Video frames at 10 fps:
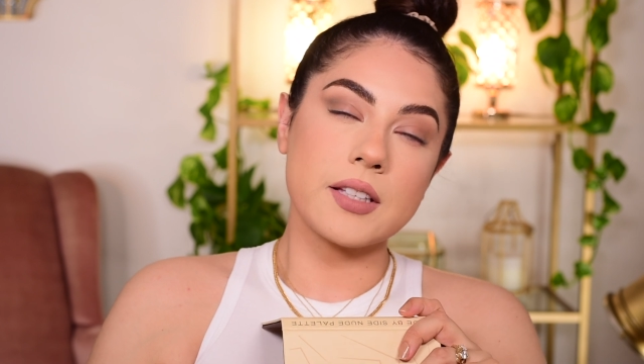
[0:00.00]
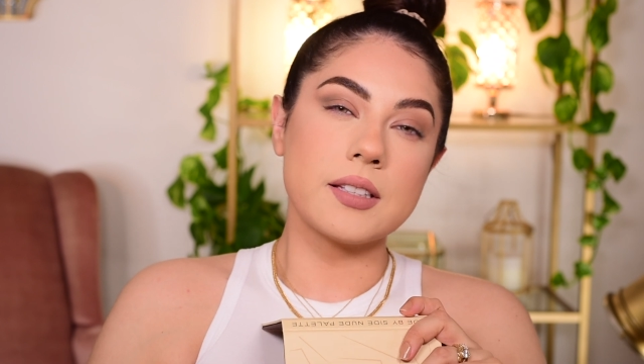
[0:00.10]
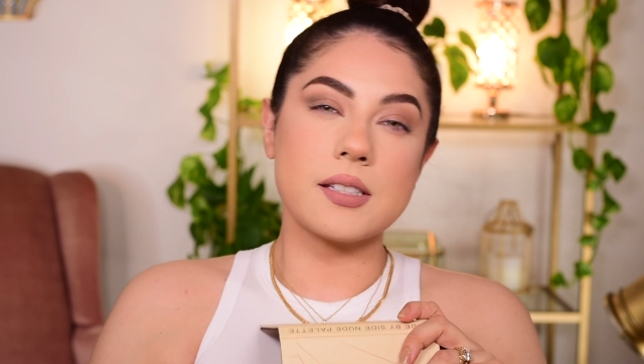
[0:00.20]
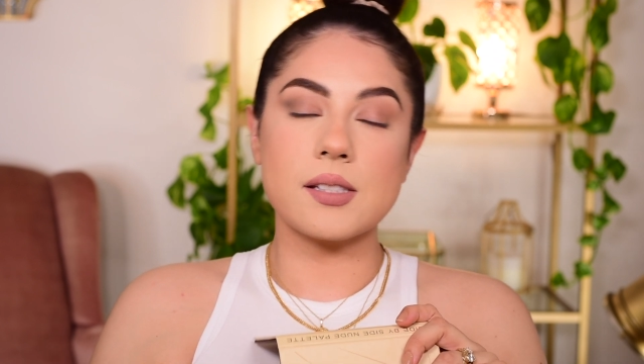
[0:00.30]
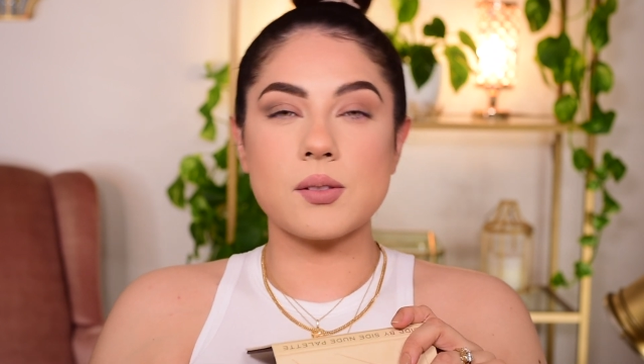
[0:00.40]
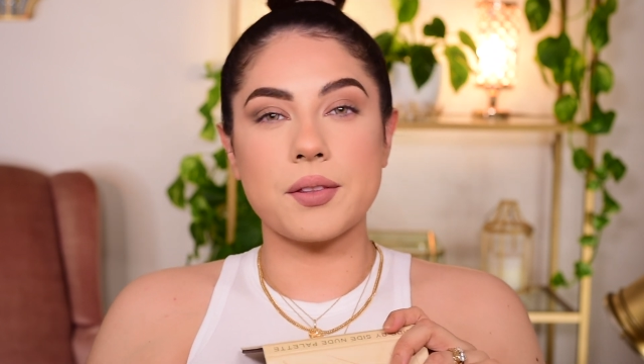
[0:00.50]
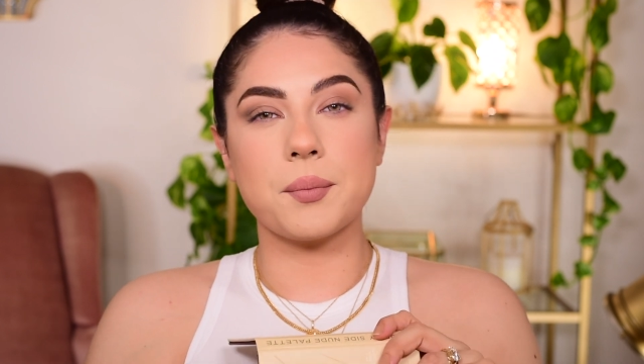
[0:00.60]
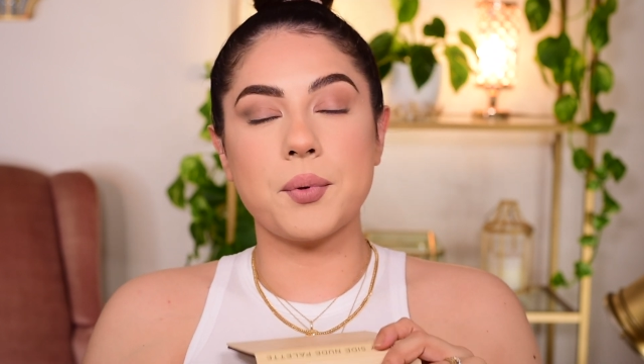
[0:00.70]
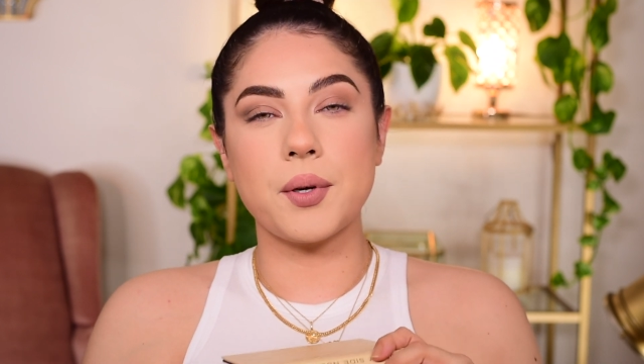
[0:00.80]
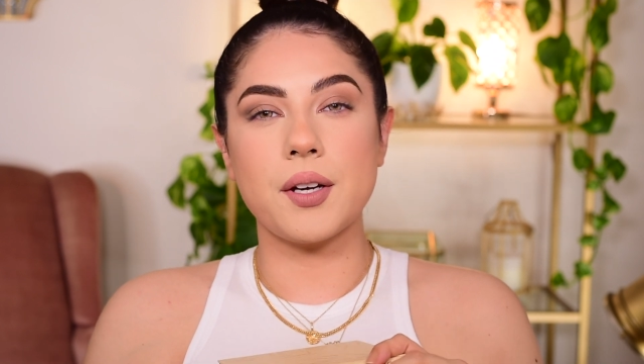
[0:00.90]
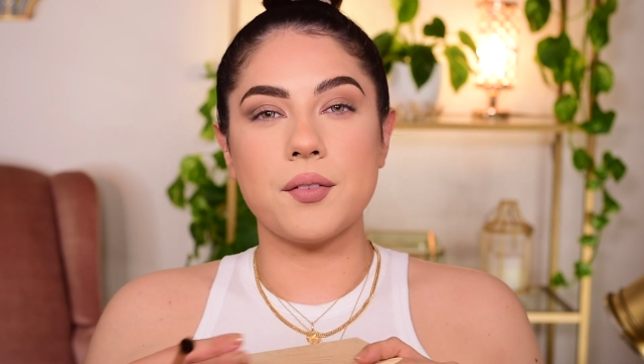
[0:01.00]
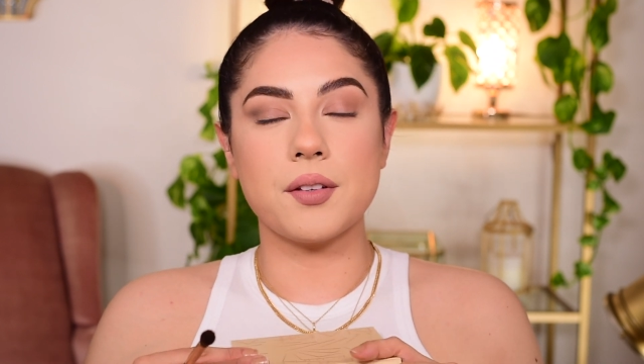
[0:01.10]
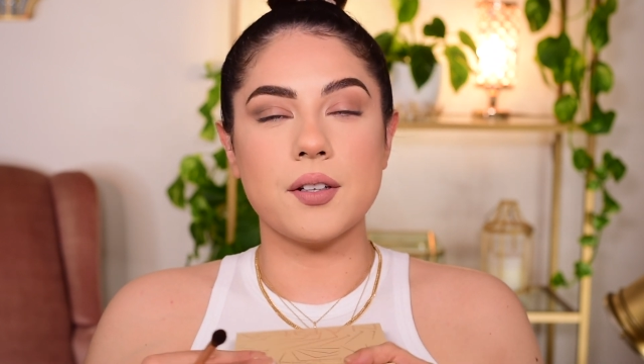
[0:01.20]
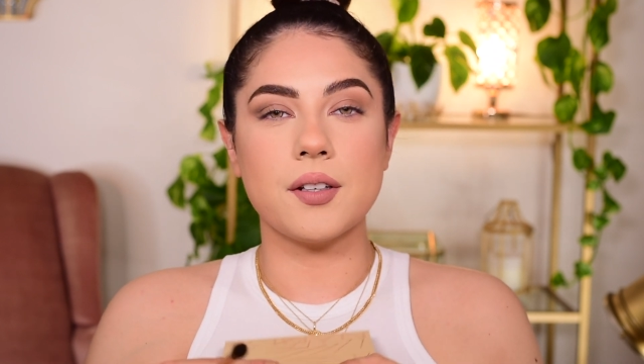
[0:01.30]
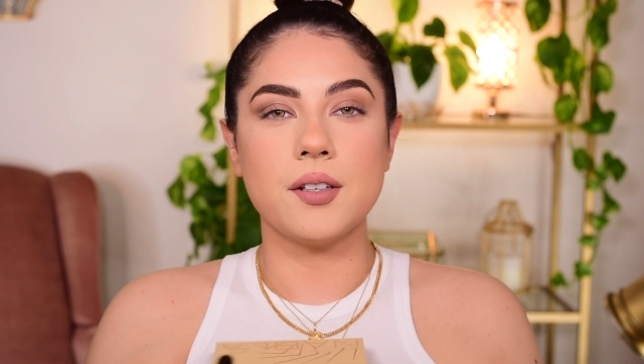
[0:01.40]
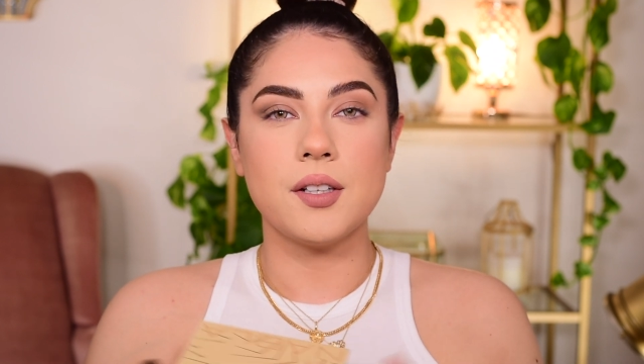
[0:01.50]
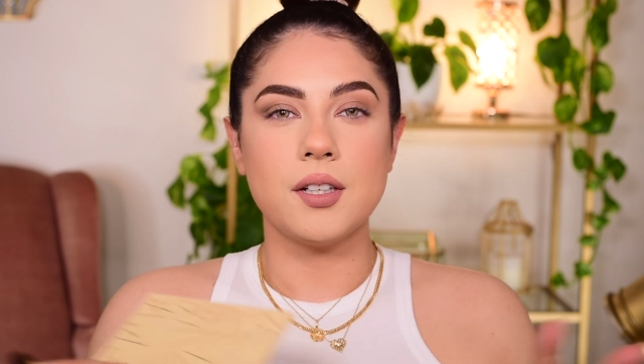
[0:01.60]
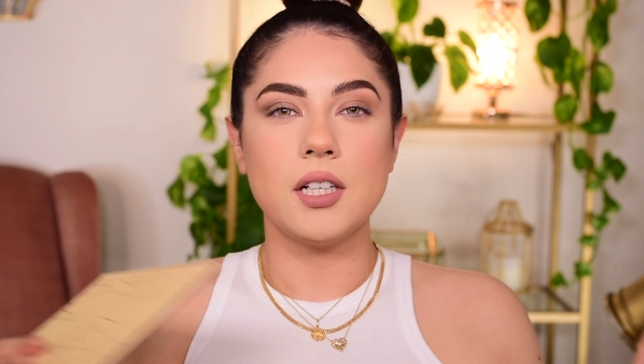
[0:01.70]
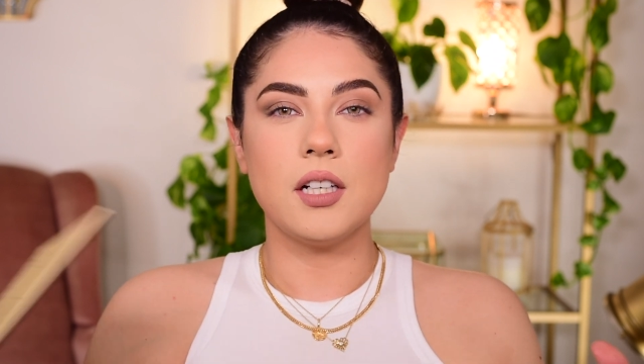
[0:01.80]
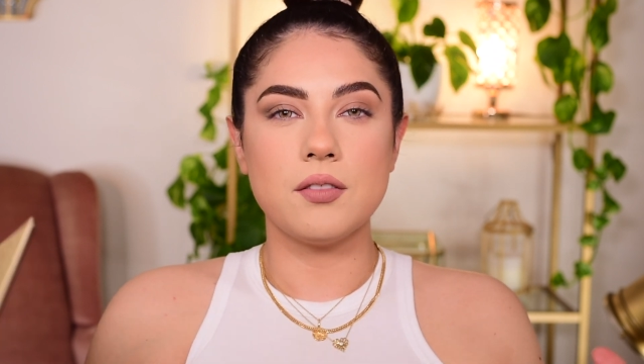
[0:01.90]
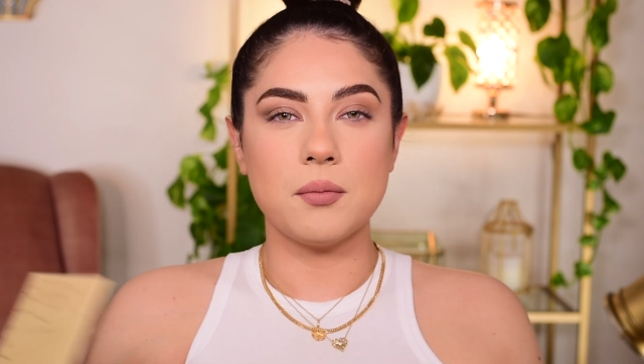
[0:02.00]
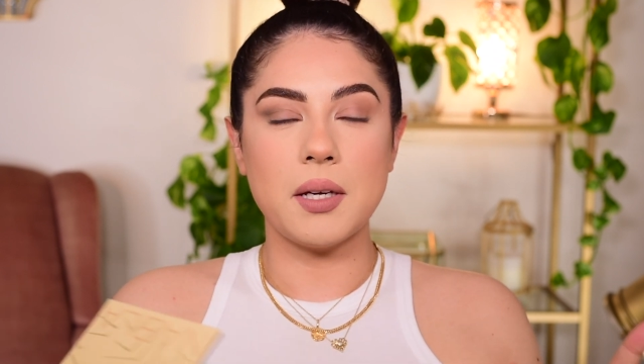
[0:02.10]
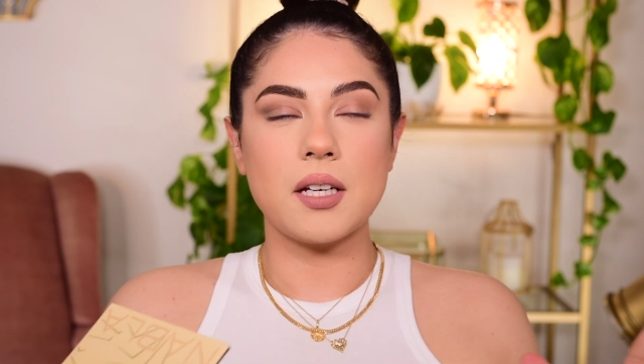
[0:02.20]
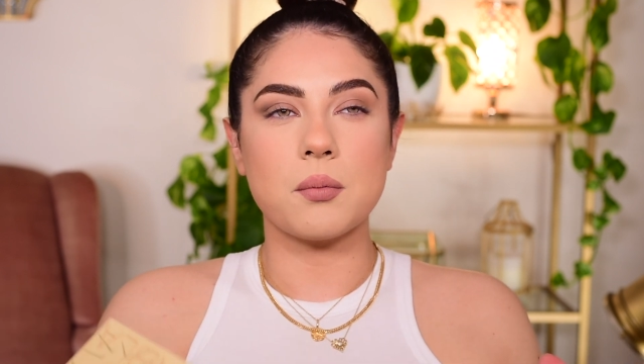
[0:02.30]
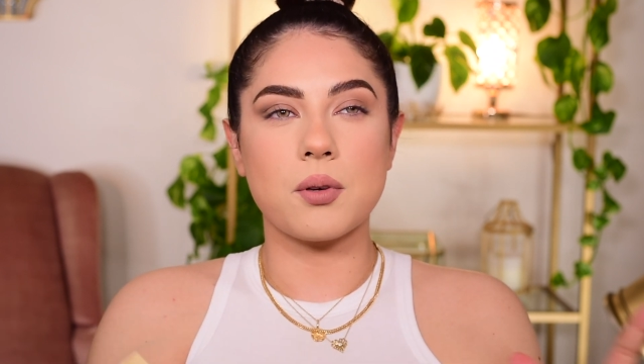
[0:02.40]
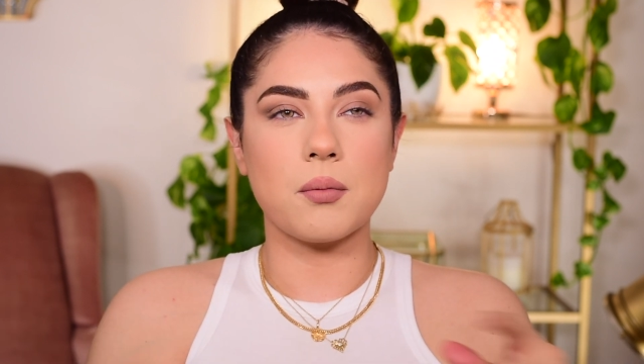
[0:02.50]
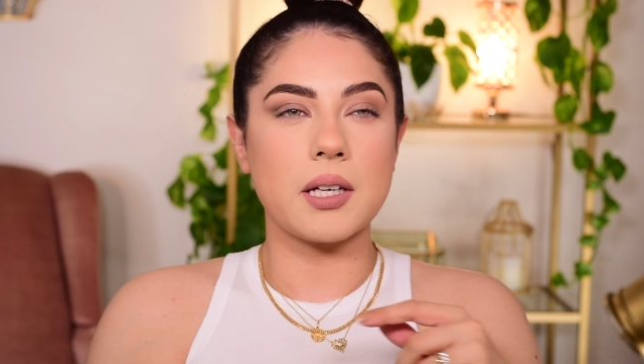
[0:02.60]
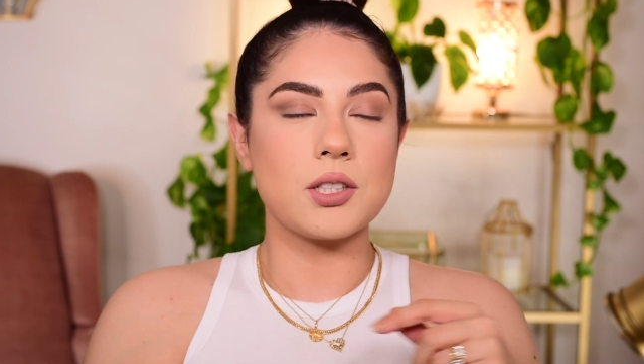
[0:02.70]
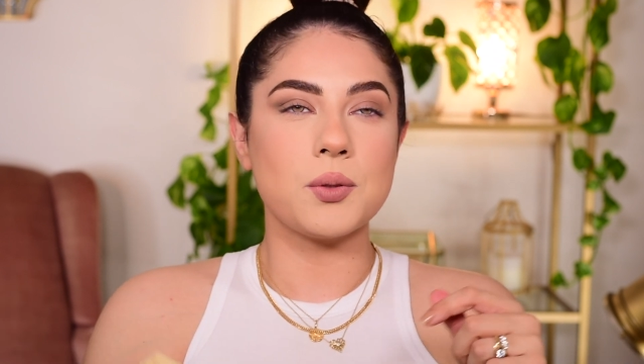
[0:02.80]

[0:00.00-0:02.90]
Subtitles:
this is the point of the makeup where I'm like,